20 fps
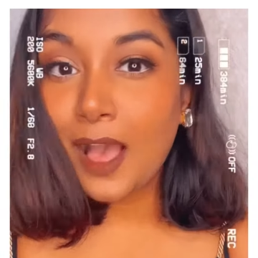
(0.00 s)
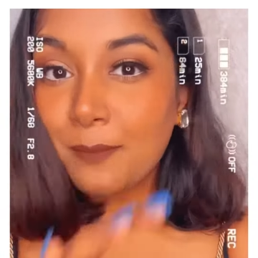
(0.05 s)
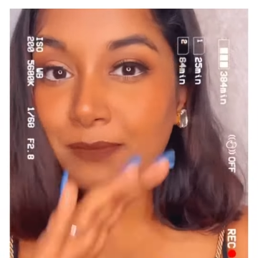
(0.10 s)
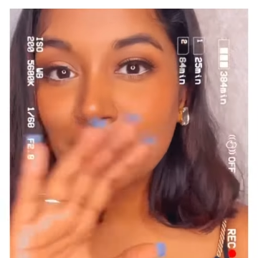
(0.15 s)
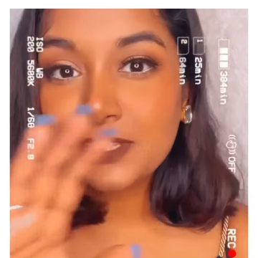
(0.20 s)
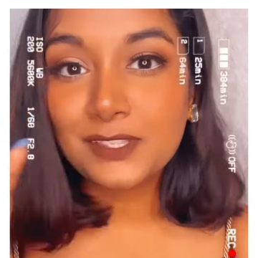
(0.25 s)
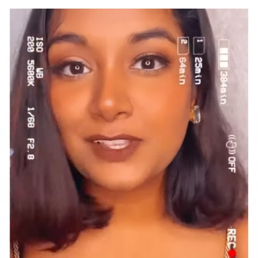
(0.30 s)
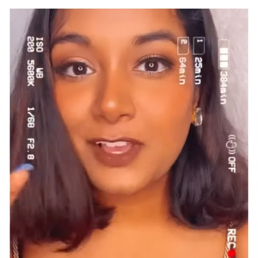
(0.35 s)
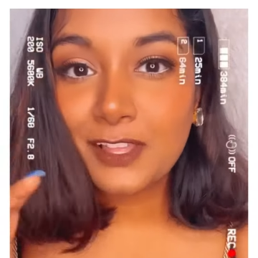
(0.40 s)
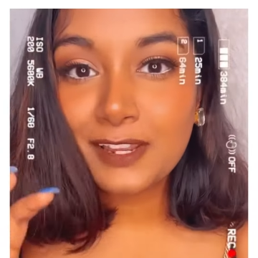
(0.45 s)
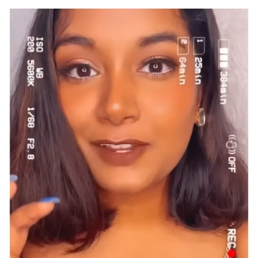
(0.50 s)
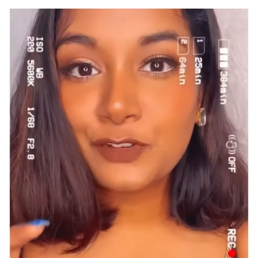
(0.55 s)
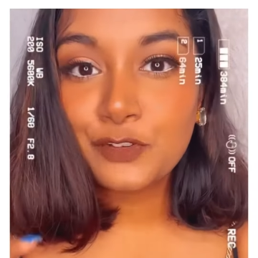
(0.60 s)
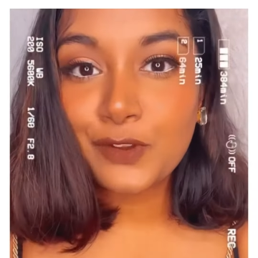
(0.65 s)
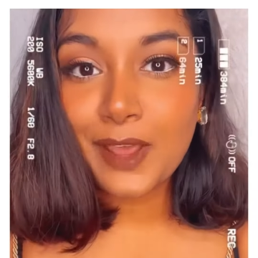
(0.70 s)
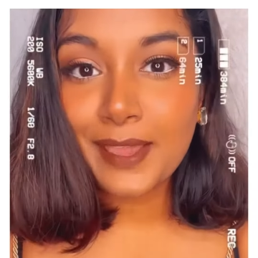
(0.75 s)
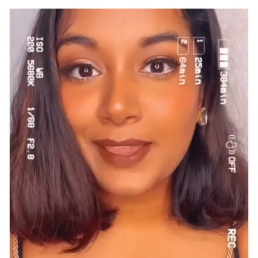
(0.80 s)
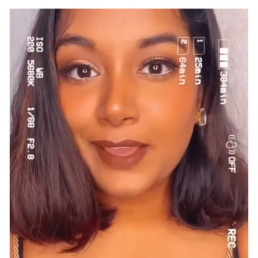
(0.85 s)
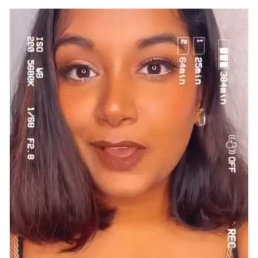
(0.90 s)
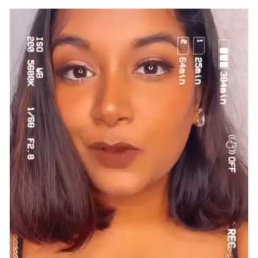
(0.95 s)
I'm just gonna
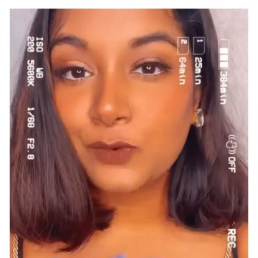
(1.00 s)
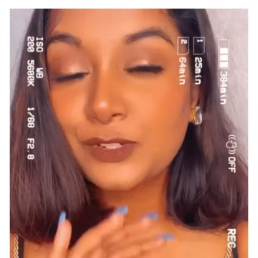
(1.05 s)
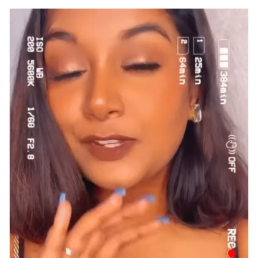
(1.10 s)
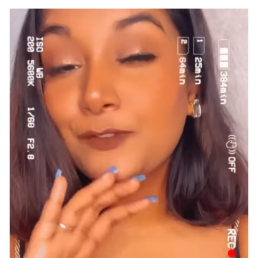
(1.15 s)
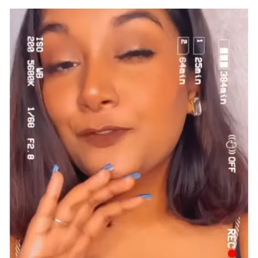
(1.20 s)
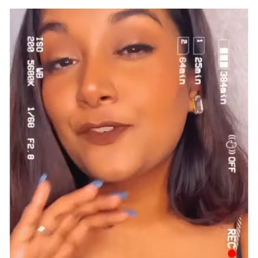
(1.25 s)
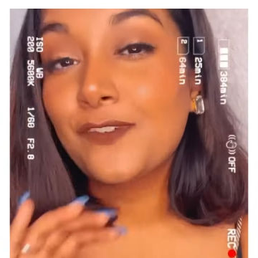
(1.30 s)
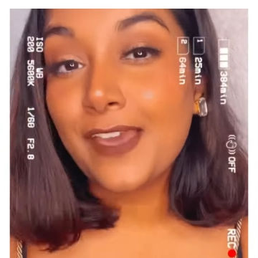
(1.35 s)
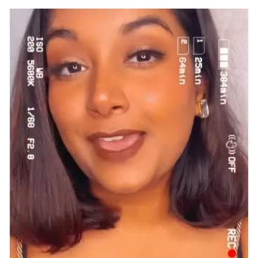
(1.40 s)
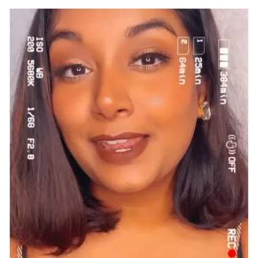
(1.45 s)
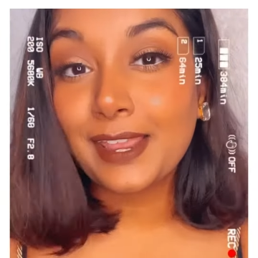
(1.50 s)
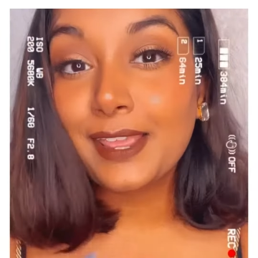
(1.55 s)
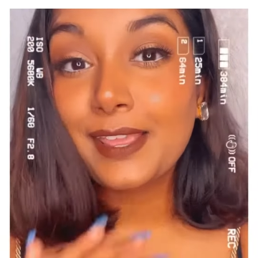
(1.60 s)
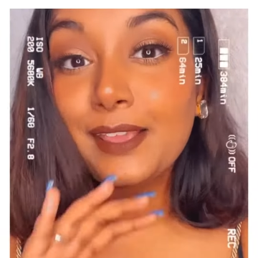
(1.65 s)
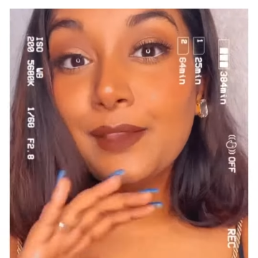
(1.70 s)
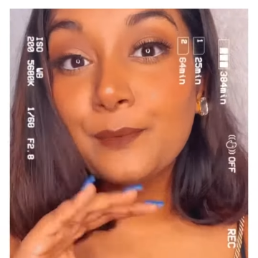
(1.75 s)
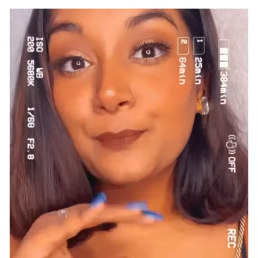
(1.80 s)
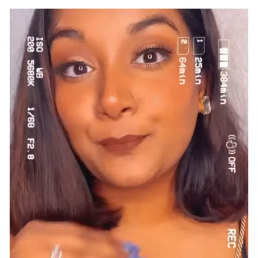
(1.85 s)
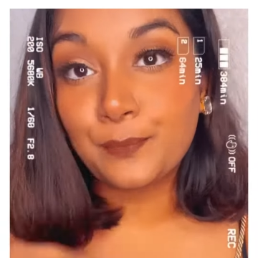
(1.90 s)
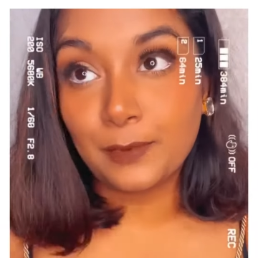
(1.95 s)
try out a
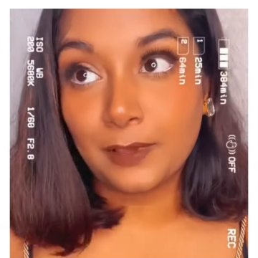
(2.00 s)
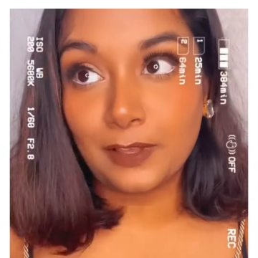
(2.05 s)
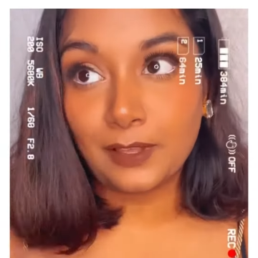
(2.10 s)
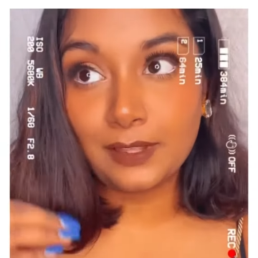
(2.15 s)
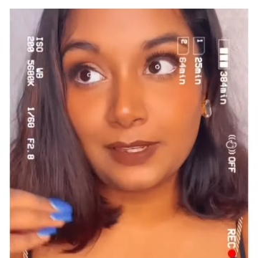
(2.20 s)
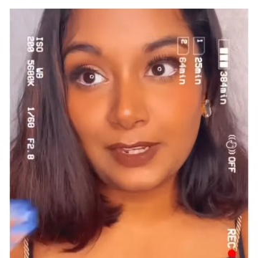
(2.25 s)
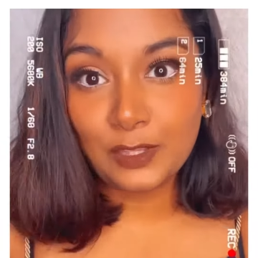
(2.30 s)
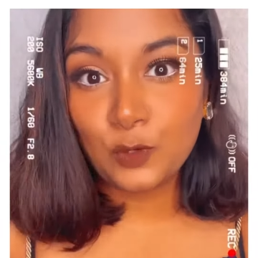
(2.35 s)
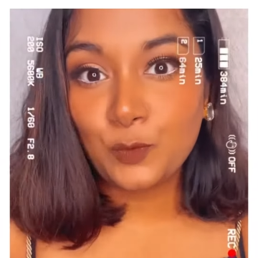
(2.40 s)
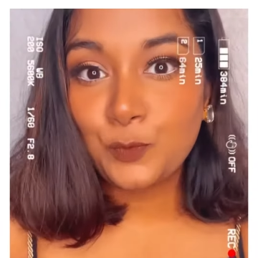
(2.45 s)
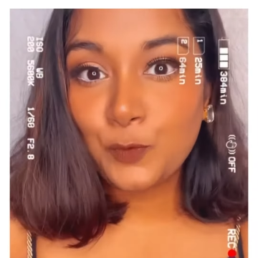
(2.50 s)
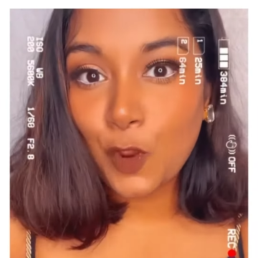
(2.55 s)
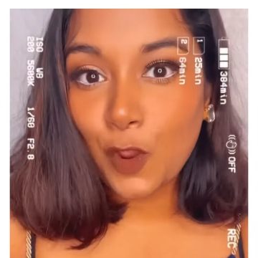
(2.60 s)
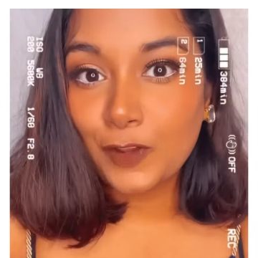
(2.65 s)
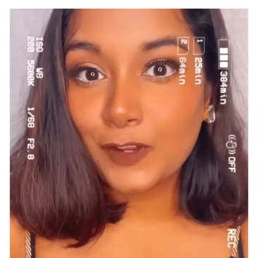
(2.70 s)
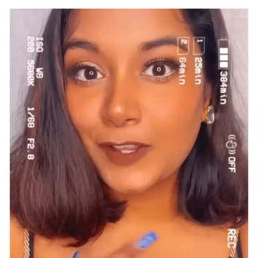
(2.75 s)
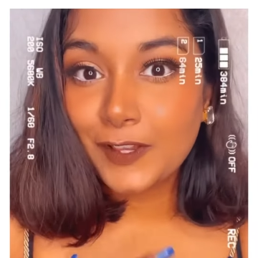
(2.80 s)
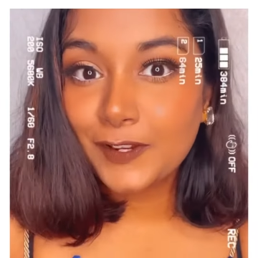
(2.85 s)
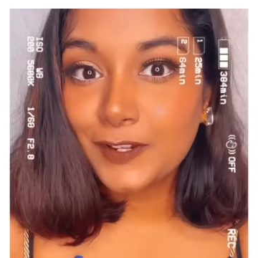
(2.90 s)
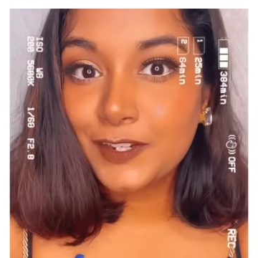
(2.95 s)
very new
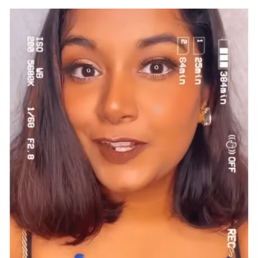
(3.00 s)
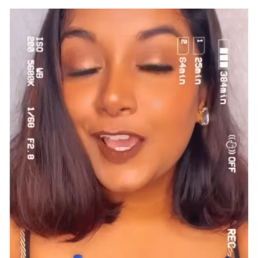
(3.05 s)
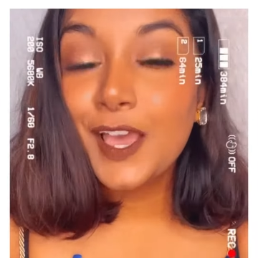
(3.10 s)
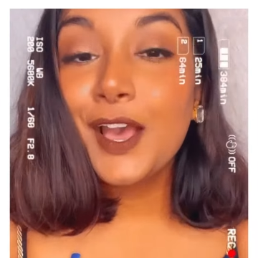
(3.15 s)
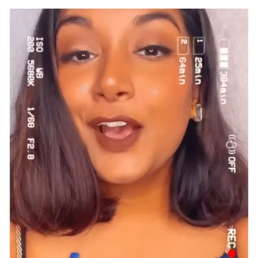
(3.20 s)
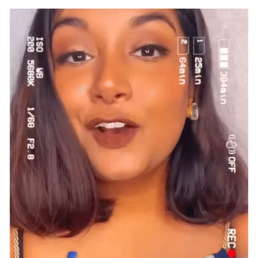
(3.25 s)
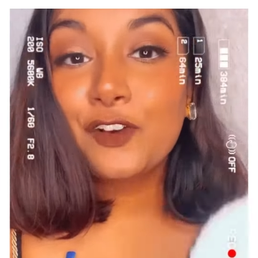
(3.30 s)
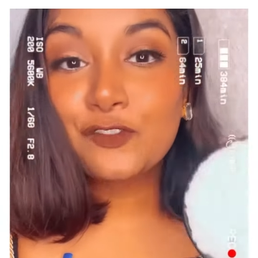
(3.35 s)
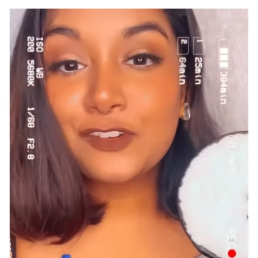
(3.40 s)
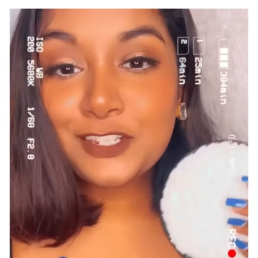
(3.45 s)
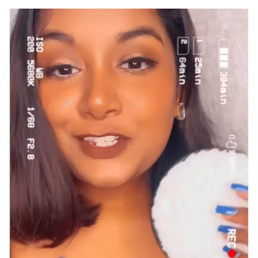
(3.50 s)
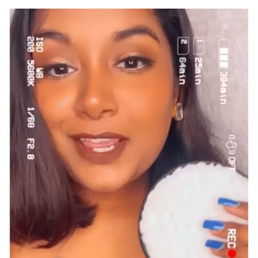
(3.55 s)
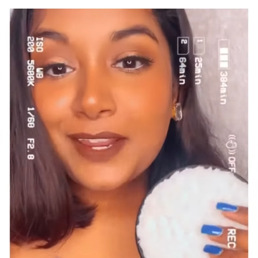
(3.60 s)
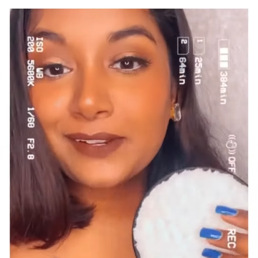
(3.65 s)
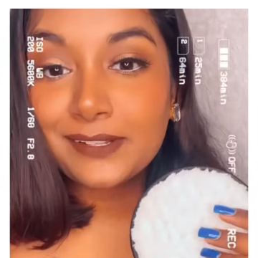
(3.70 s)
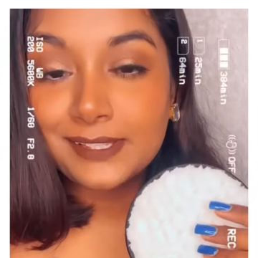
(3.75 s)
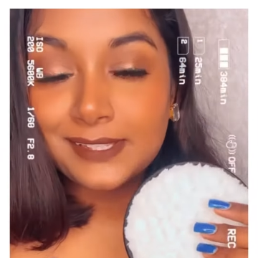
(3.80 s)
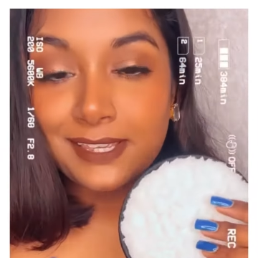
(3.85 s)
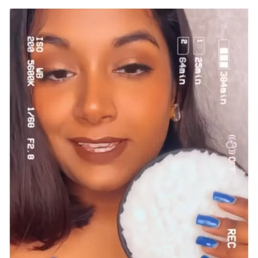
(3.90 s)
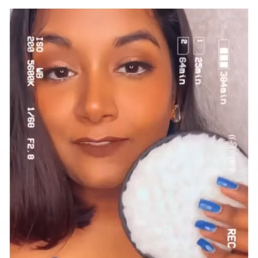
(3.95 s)
product which I
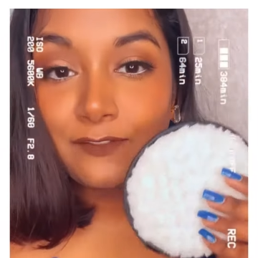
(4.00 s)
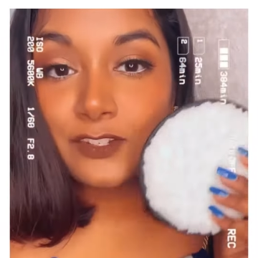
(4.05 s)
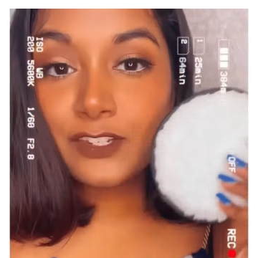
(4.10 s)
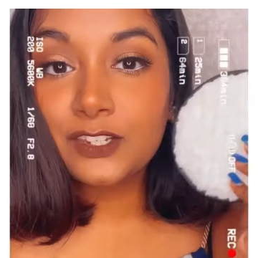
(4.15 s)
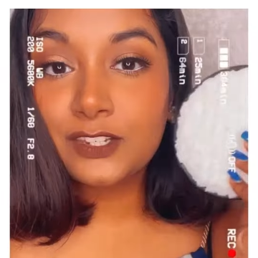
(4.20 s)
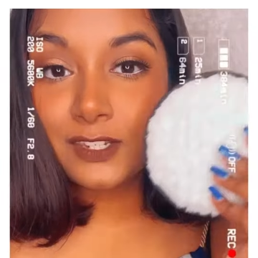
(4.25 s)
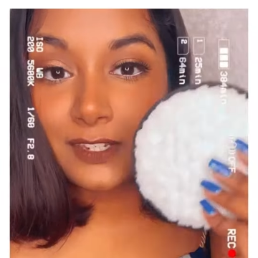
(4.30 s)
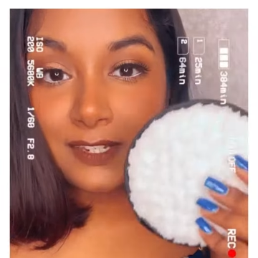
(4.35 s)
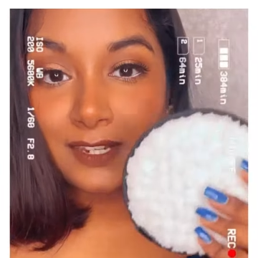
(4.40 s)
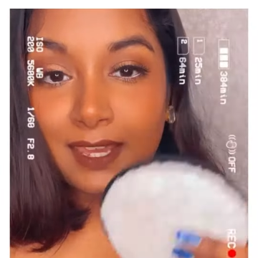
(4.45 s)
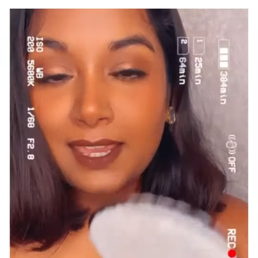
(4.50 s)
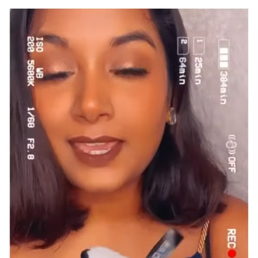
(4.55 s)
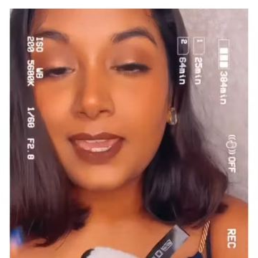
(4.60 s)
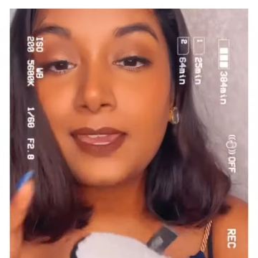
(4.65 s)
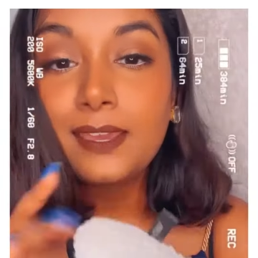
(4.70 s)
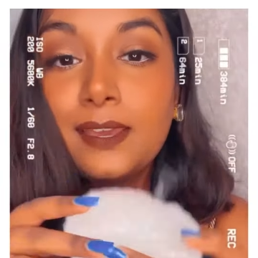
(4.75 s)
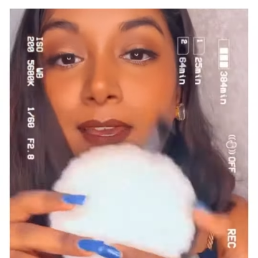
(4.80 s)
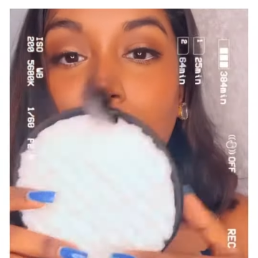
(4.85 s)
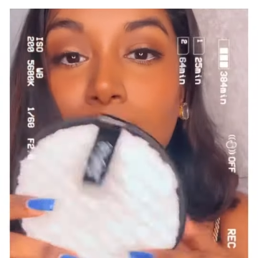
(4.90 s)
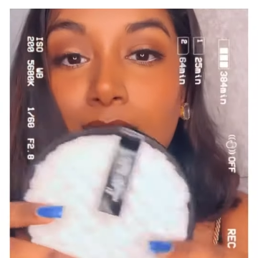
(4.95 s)
received today.